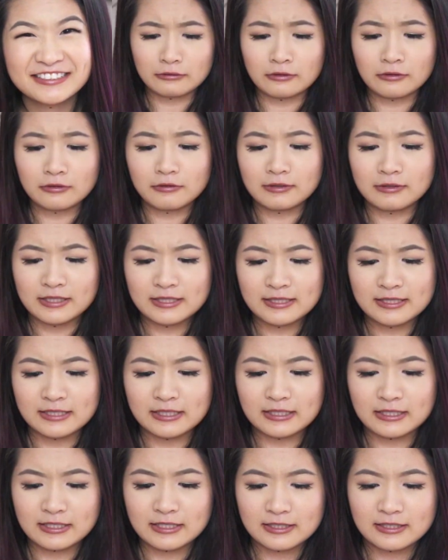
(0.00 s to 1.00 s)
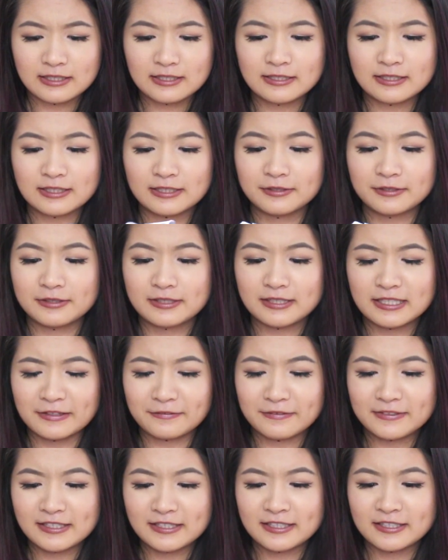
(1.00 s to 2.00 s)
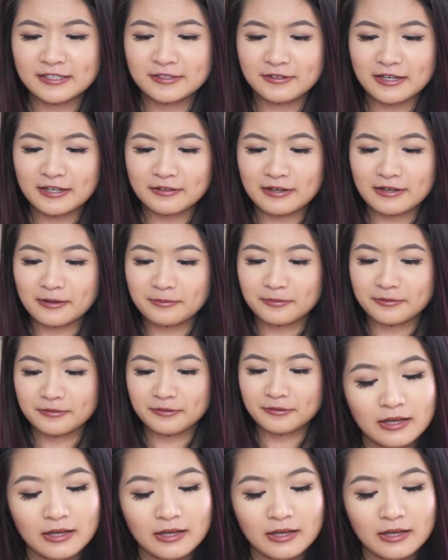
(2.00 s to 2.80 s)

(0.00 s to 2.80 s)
Oh, it is sticky. It does stick to itself. It's like saran wrap.